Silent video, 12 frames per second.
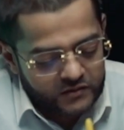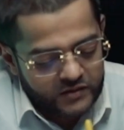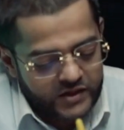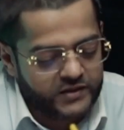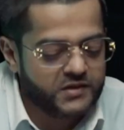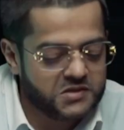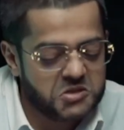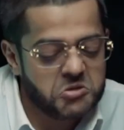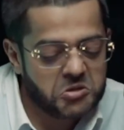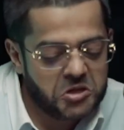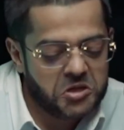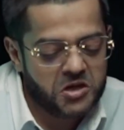And they say,
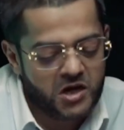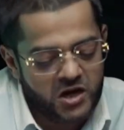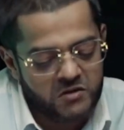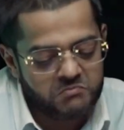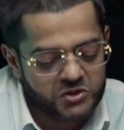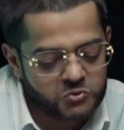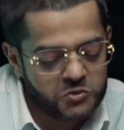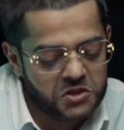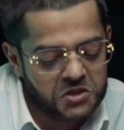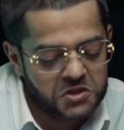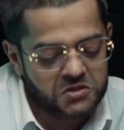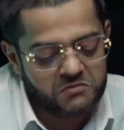okay, I'm
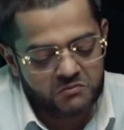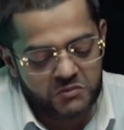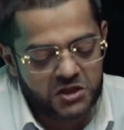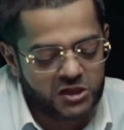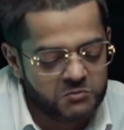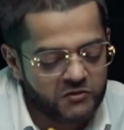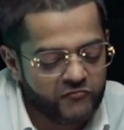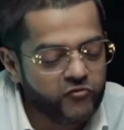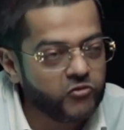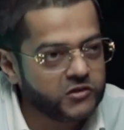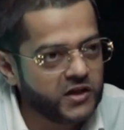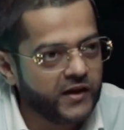between medium and
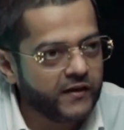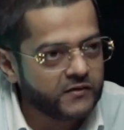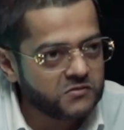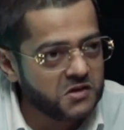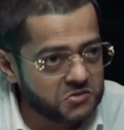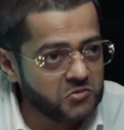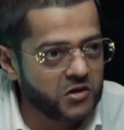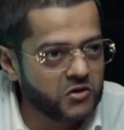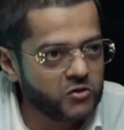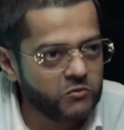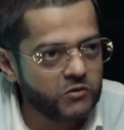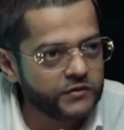full tank. So I say, okay, you
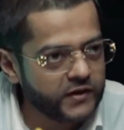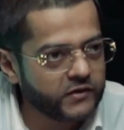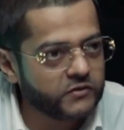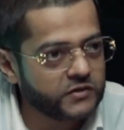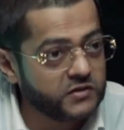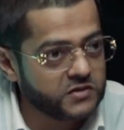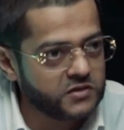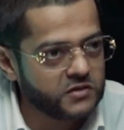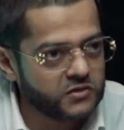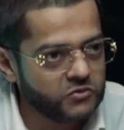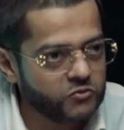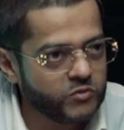know what? I could consider
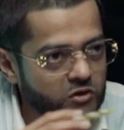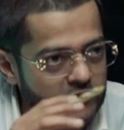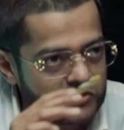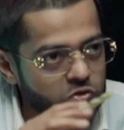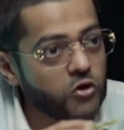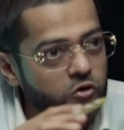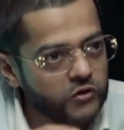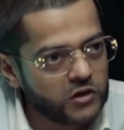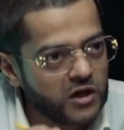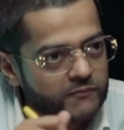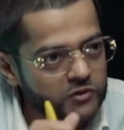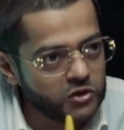you, because you're not going to
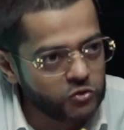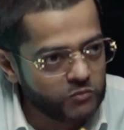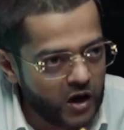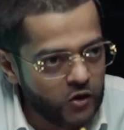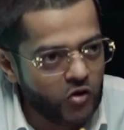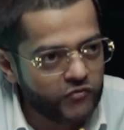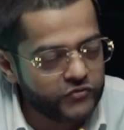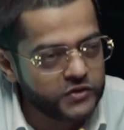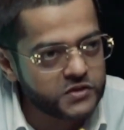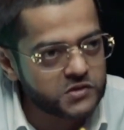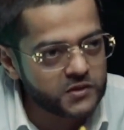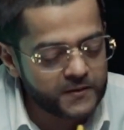come into my
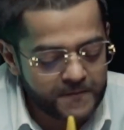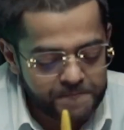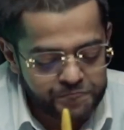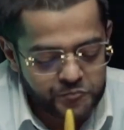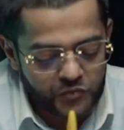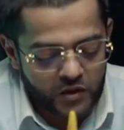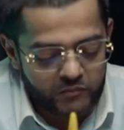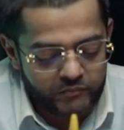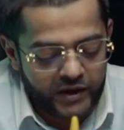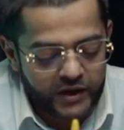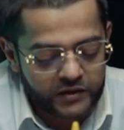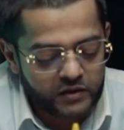office,
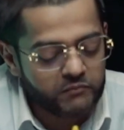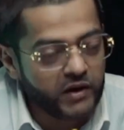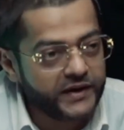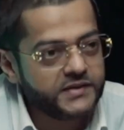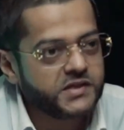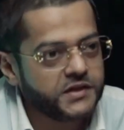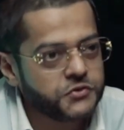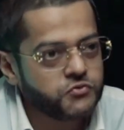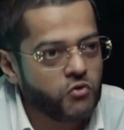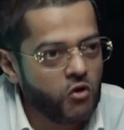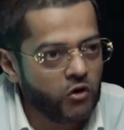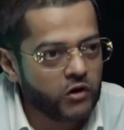make the mindset
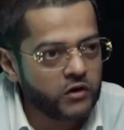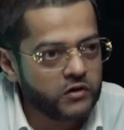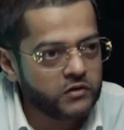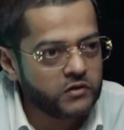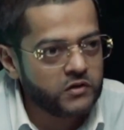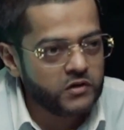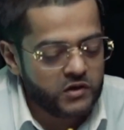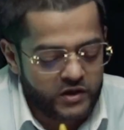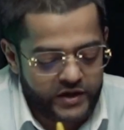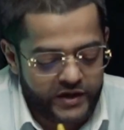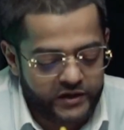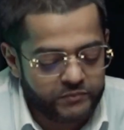wrong,
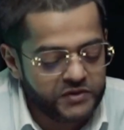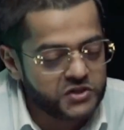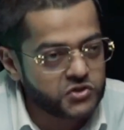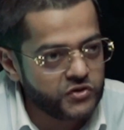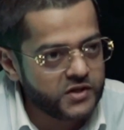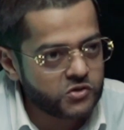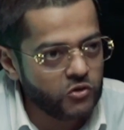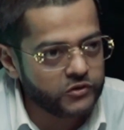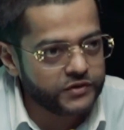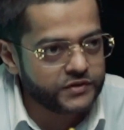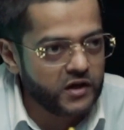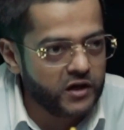and be stressed all
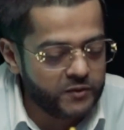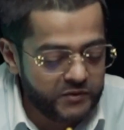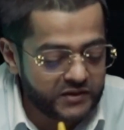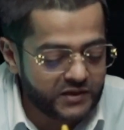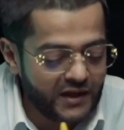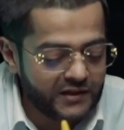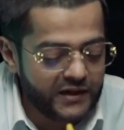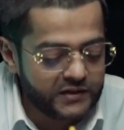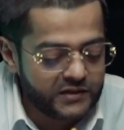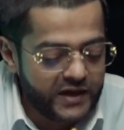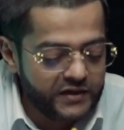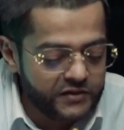the time, and take
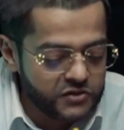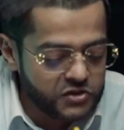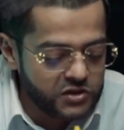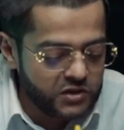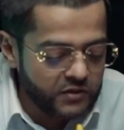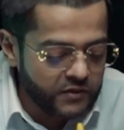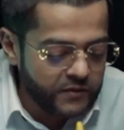that energy